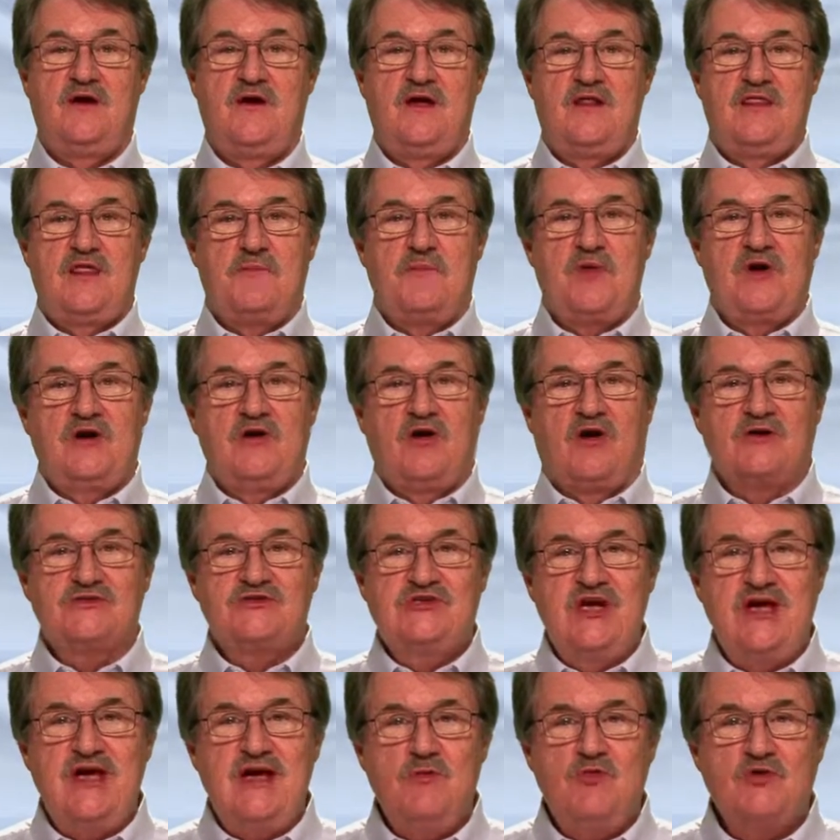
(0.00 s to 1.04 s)
That
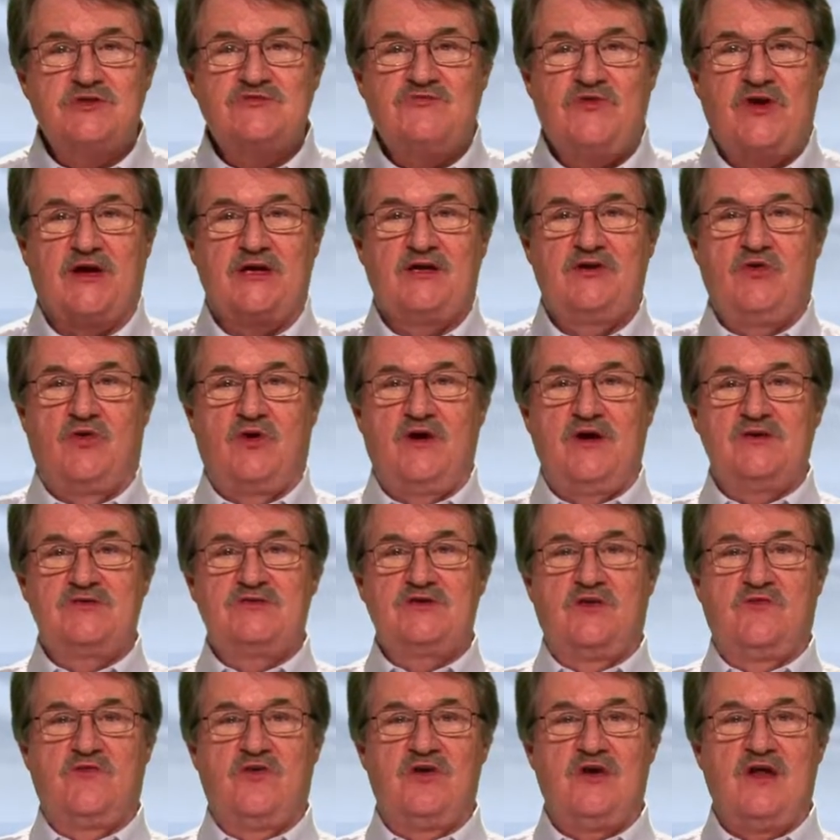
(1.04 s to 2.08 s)
because he was victorious
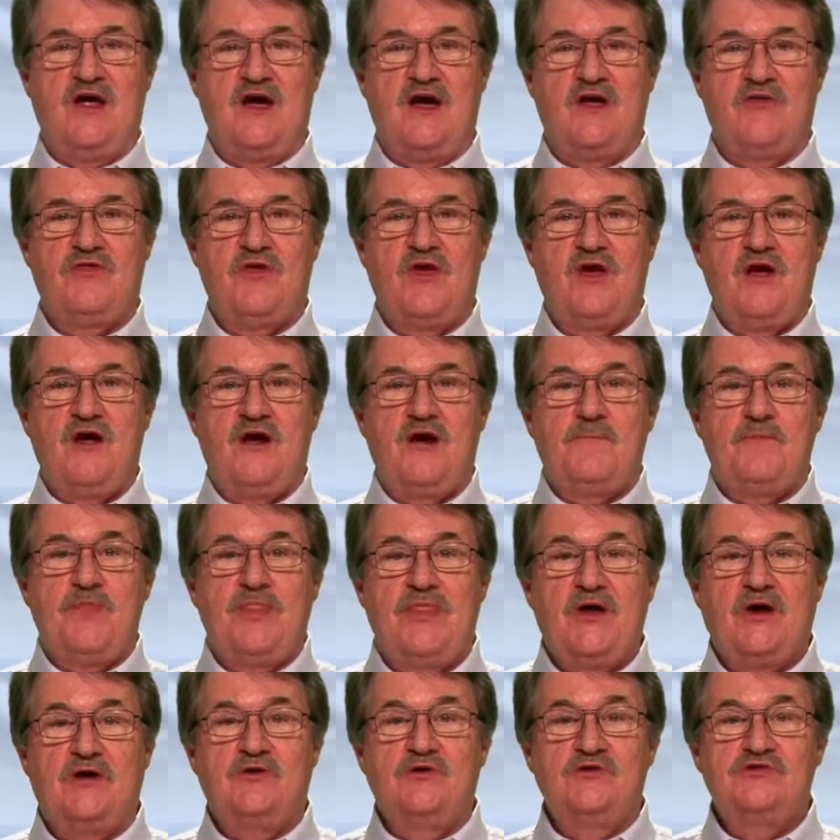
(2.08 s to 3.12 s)
over death,
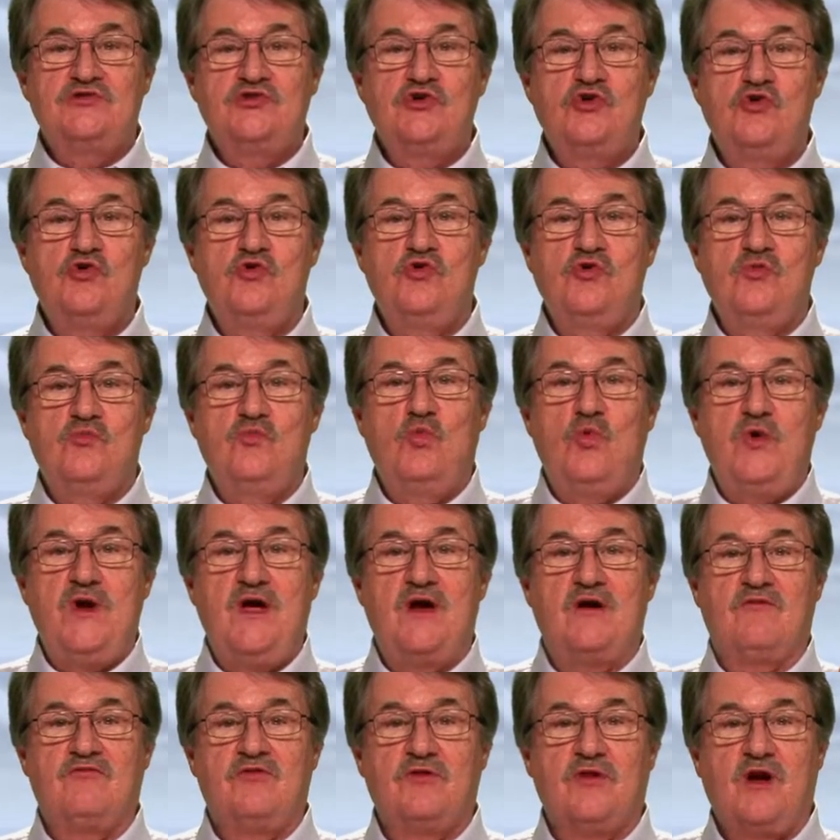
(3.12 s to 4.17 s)
those whom we
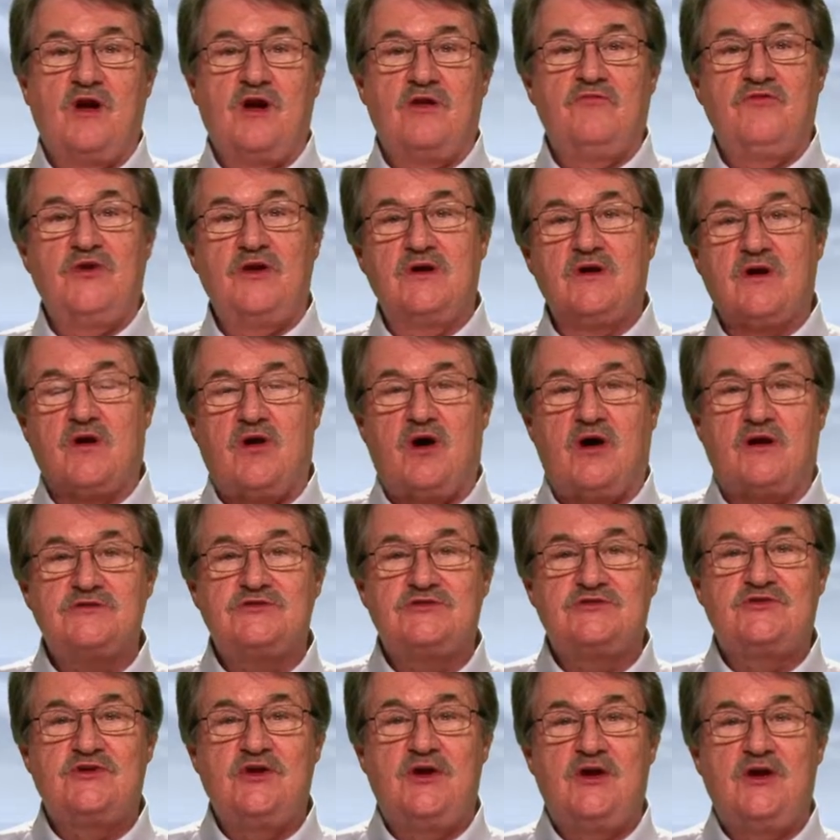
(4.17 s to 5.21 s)
have loved and
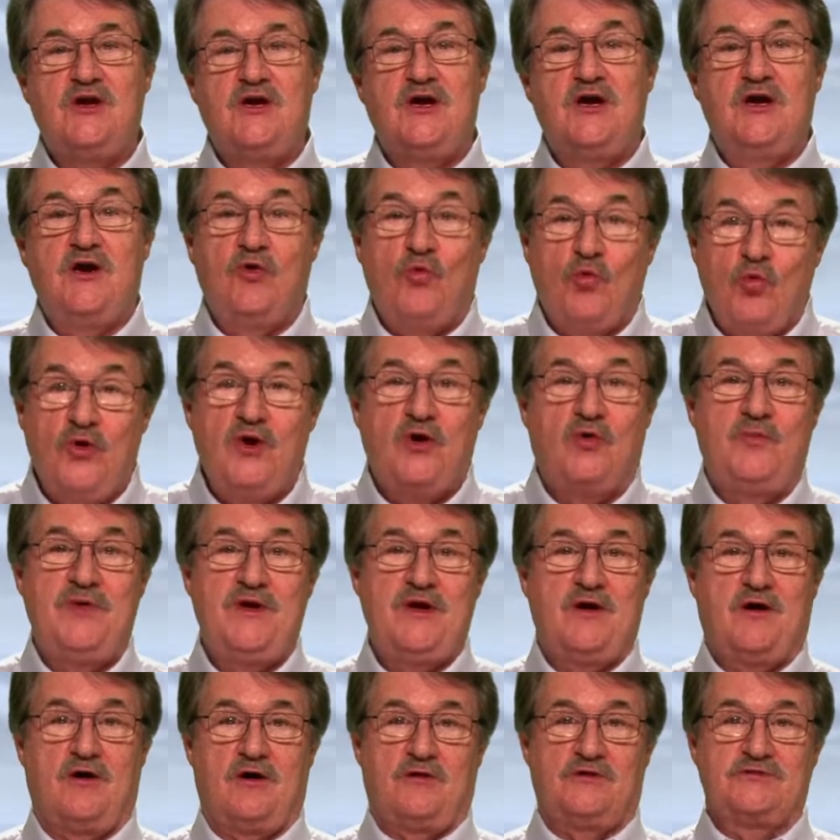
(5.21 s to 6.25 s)
lost will be
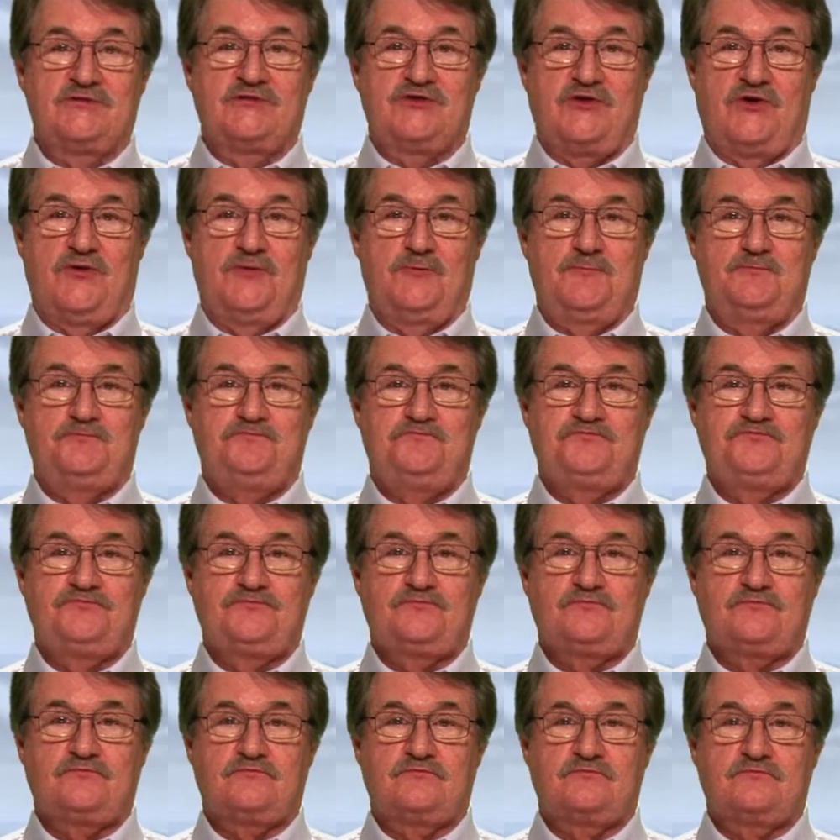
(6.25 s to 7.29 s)
also.
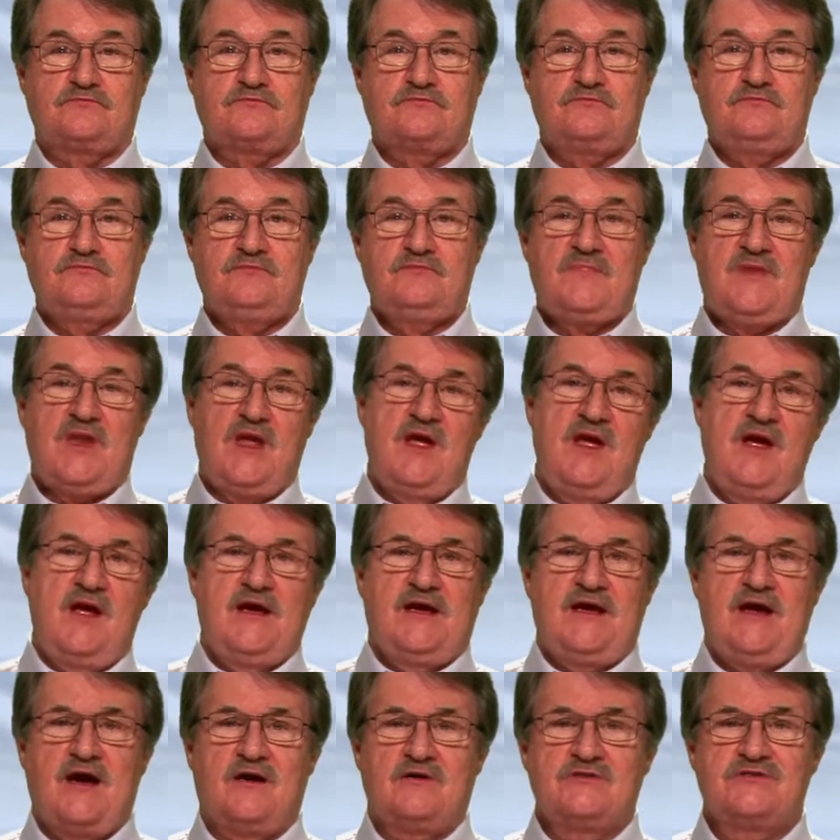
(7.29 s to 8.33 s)

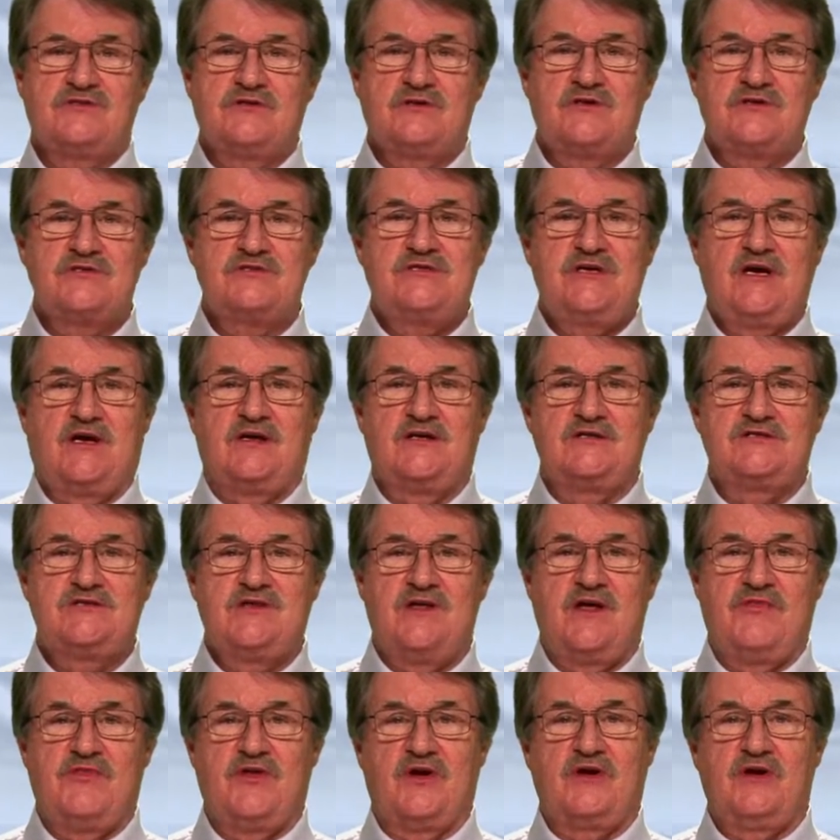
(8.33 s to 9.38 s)
Counselors tell us
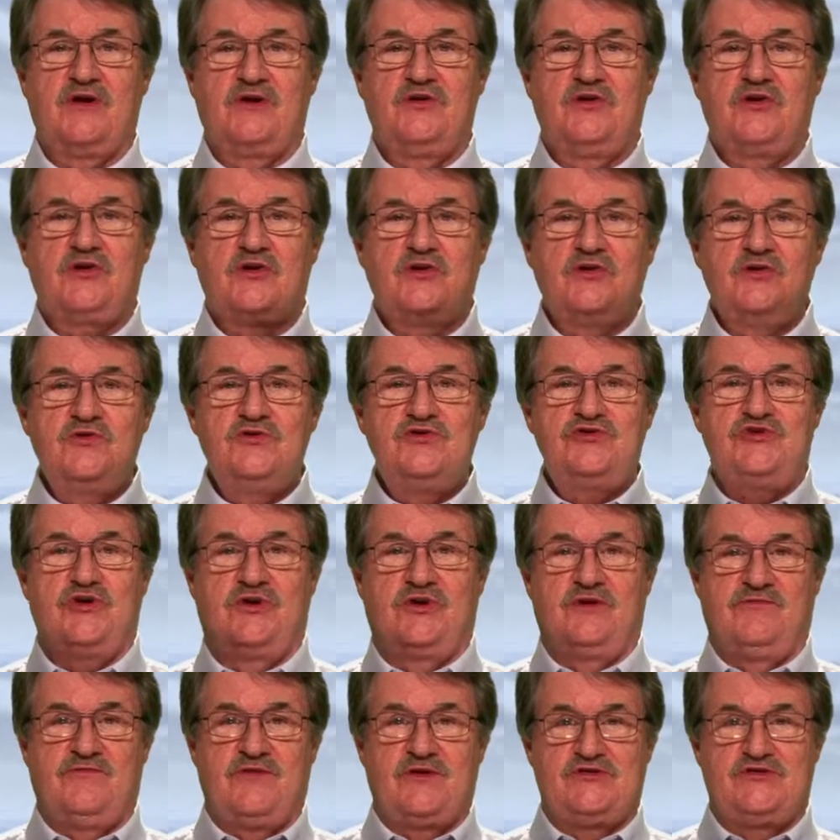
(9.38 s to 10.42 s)
that the
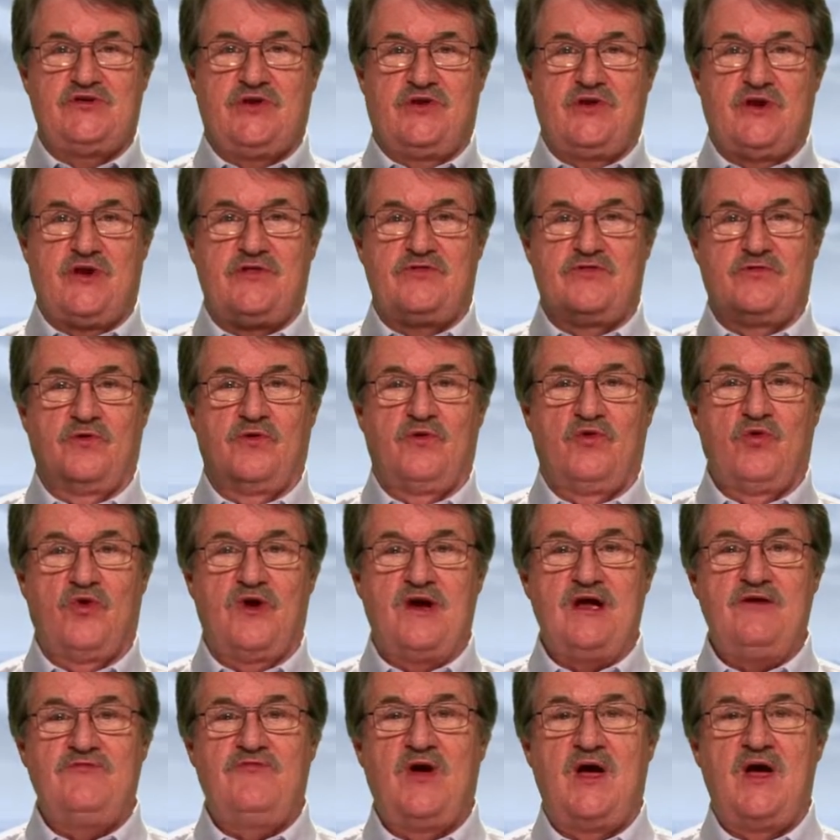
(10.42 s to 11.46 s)
conclusion of the journey through
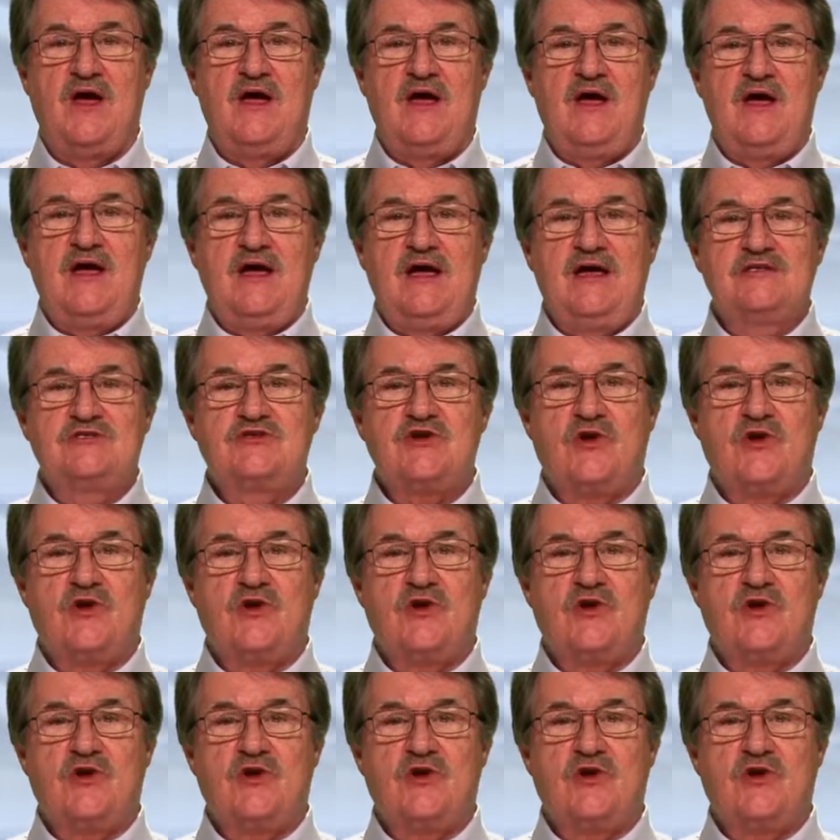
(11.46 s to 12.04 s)
grief is